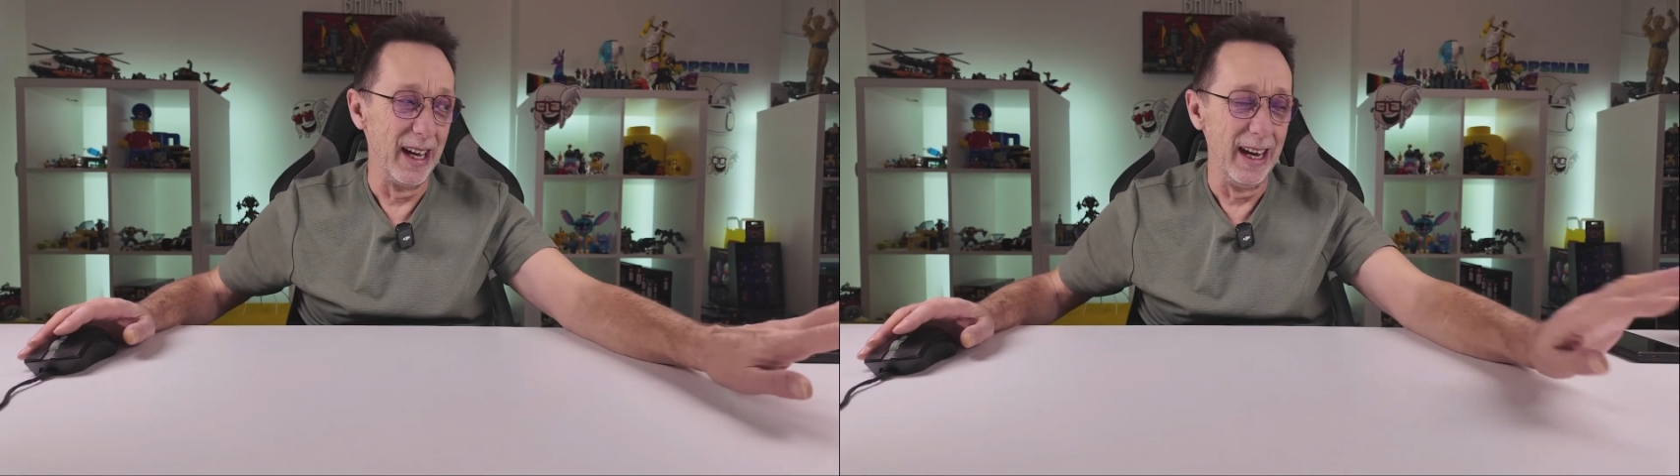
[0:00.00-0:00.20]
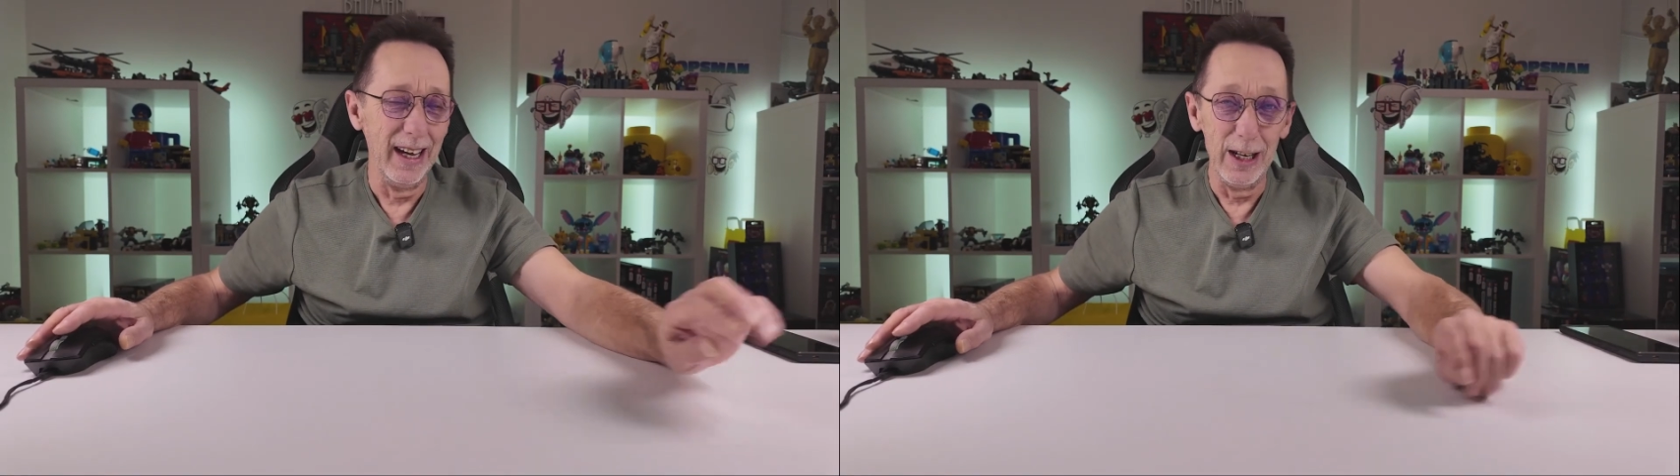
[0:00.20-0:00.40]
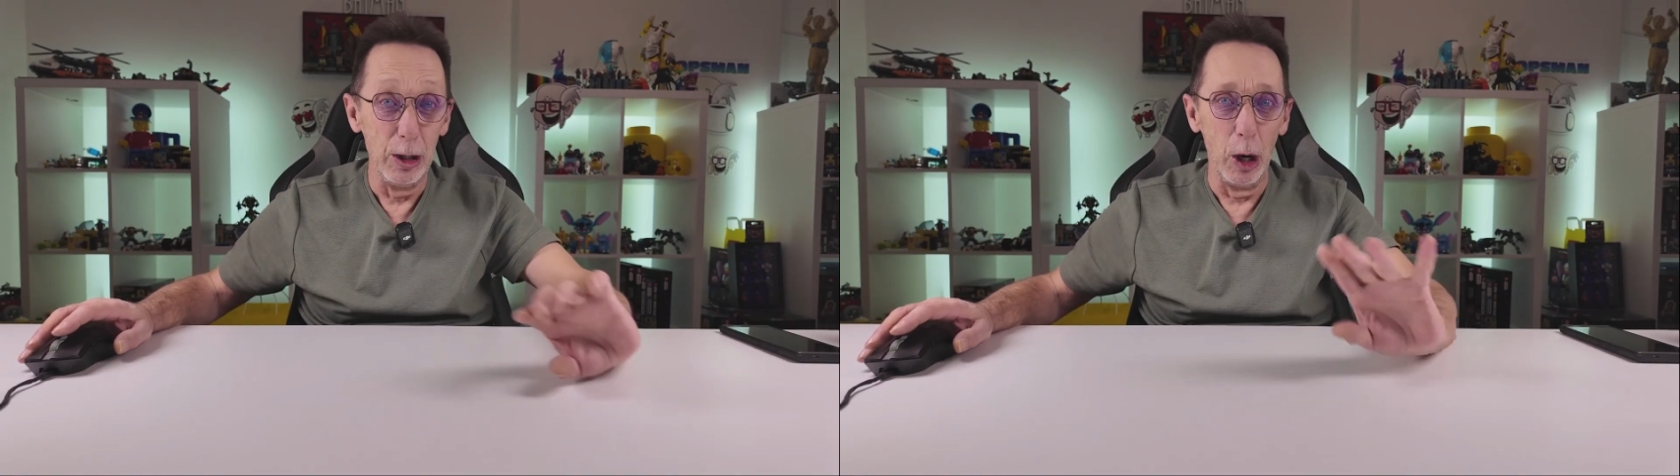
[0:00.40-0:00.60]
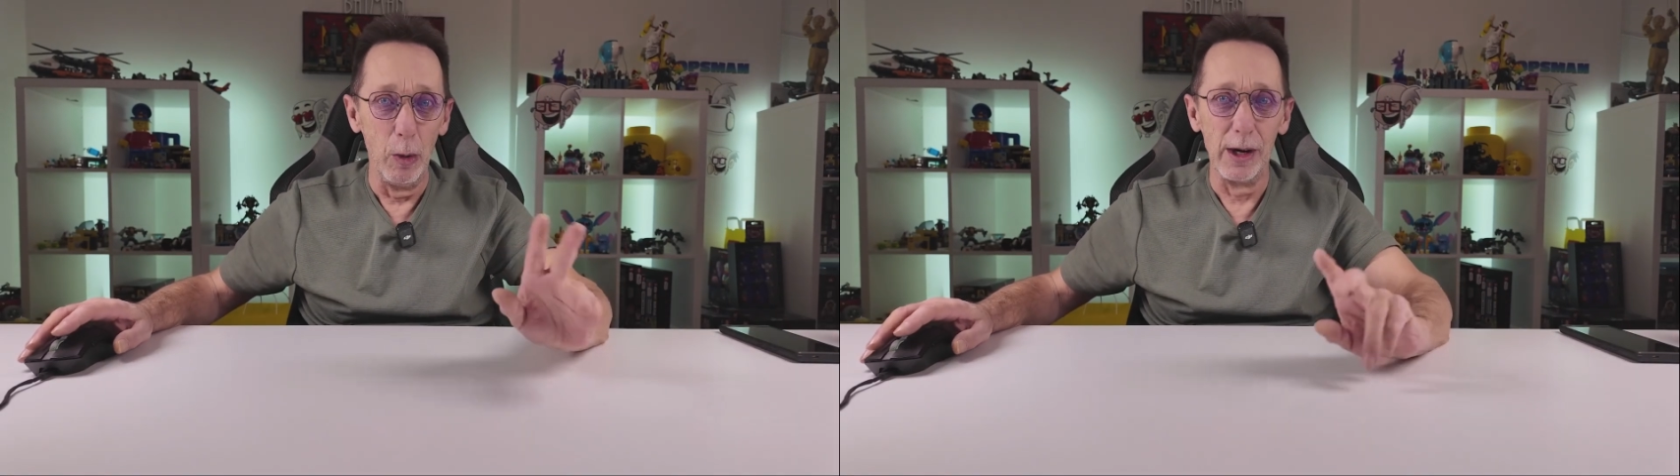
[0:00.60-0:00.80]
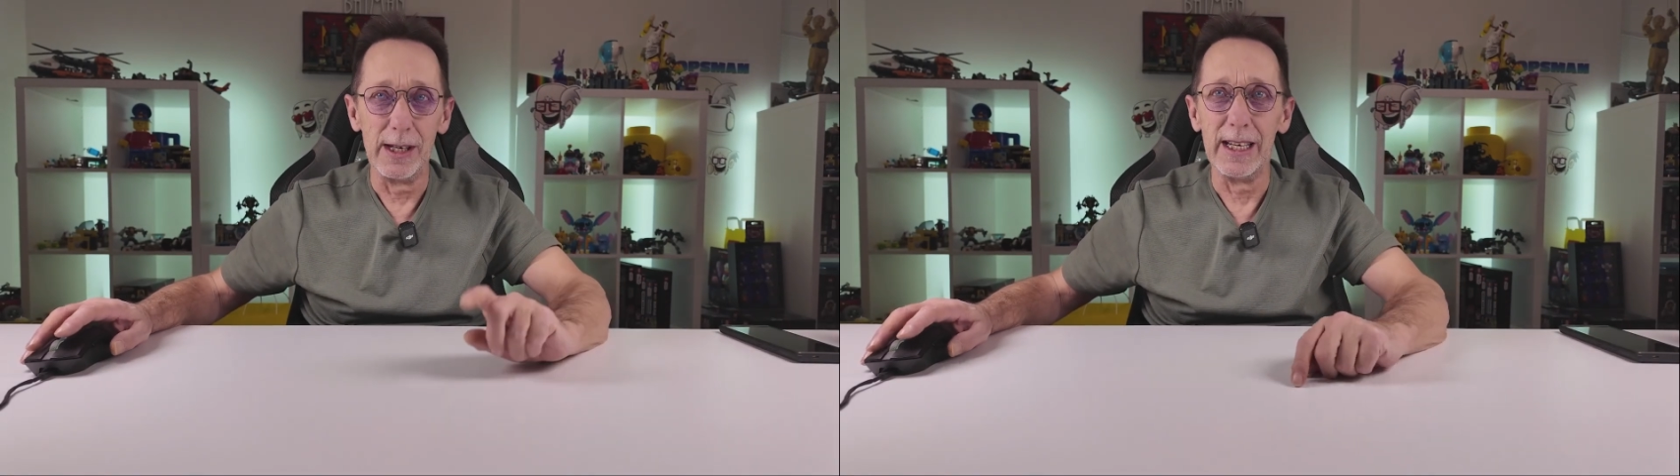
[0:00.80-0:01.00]
there. You
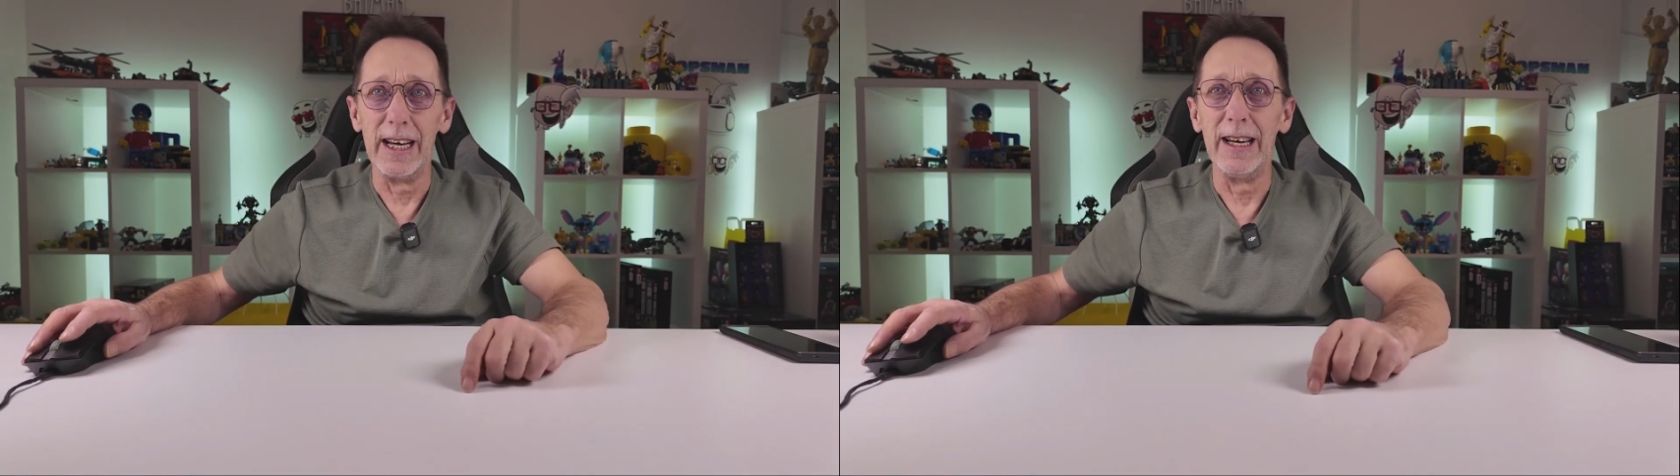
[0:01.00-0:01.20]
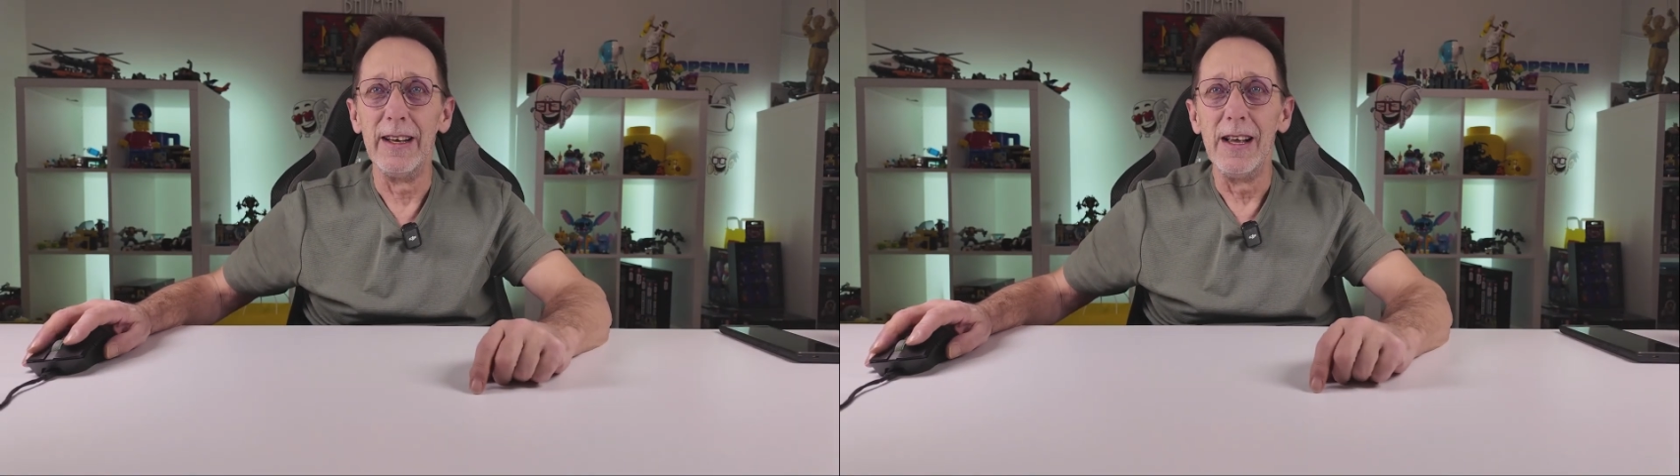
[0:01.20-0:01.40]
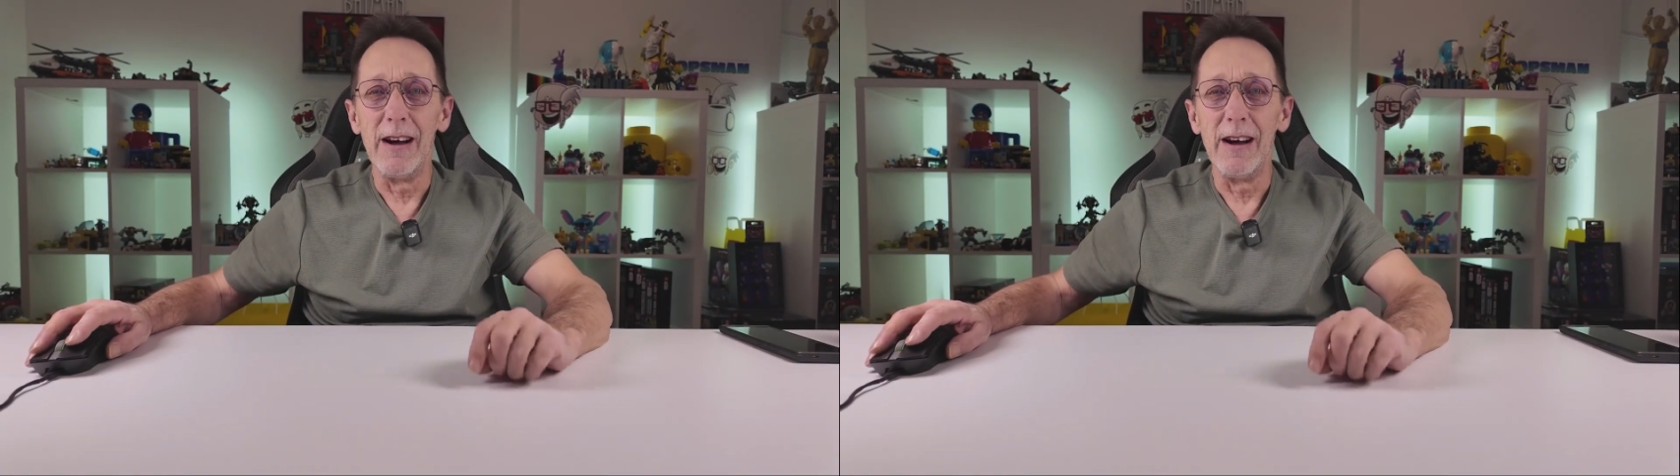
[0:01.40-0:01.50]
don't want to see it.